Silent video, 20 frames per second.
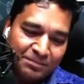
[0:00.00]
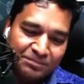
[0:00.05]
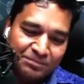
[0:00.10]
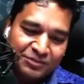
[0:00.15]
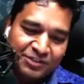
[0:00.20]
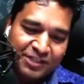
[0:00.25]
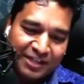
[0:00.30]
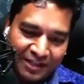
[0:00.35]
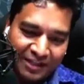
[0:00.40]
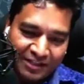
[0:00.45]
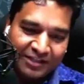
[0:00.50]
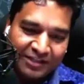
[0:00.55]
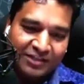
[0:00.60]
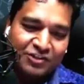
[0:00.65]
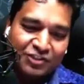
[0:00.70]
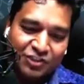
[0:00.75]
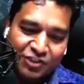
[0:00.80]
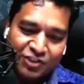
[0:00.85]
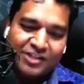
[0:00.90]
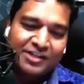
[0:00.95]
telling or
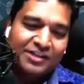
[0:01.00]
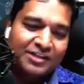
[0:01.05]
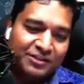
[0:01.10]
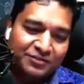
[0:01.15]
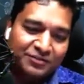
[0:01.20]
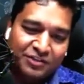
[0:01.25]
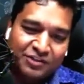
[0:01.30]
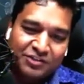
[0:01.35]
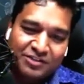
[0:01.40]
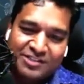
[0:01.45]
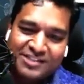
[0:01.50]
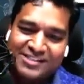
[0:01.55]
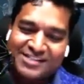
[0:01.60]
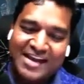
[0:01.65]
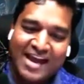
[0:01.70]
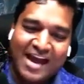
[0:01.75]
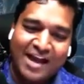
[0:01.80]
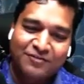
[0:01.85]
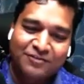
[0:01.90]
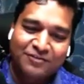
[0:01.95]
sharing it with your
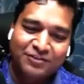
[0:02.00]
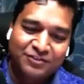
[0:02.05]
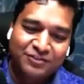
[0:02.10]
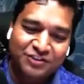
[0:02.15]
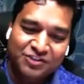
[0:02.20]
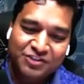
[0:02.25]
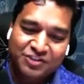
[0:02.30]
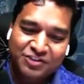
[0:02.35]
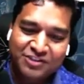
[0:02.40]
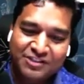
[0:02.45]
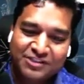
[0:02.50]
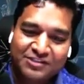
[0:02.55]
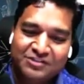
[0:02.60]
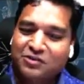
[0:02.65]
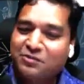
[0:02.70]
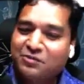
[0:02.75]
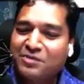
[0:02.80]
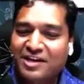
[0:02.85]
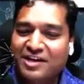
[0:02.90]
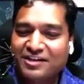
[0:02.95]
staff or physicians
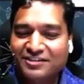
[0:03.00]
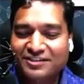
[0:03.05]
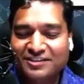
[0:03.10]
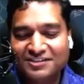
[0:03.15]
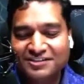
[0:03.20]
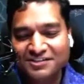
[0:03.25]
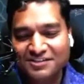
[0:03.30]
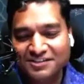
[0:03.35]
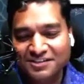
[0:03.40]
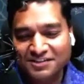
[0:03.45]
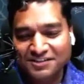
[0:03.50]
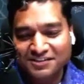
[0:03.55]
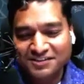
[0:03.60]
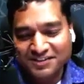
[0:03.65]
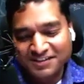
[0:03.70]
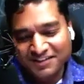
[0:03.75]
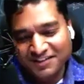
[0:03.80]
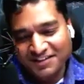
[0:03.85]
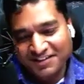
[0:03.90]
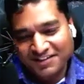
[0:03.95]
or patients? And
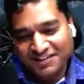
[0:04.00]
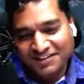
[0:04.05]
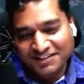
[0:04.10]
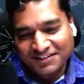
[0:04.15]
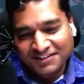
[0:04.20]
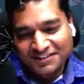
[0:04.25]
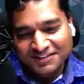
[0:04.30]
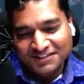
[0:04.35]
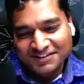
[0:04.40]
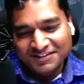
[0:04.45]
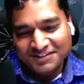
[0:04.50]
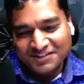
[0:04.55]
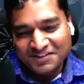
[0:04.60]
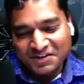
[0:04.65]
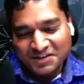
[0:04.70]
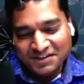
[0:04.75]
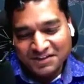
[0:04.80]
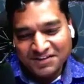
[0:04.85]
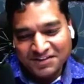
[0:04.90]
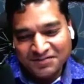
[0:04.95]
so
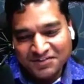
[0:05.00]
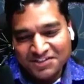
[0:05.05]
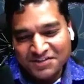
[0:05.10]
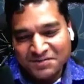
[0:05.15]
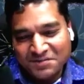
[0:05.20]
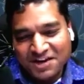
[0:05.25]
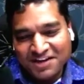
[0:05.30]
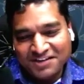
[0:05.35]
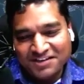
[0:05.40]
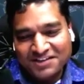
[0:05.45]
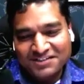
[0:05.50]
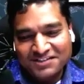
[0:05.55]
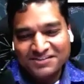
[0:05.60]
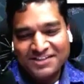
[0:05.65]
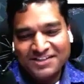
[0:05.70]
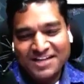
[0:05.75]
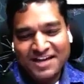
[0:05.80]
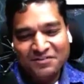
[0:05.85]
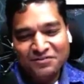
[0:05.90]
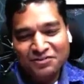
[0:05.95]
give us some ideas on
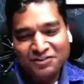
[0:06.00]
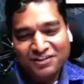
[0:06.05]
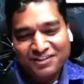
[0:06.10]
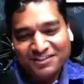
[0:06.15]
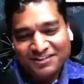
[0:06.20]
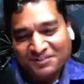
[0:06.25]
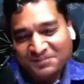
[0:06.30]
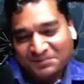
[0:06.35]
that front.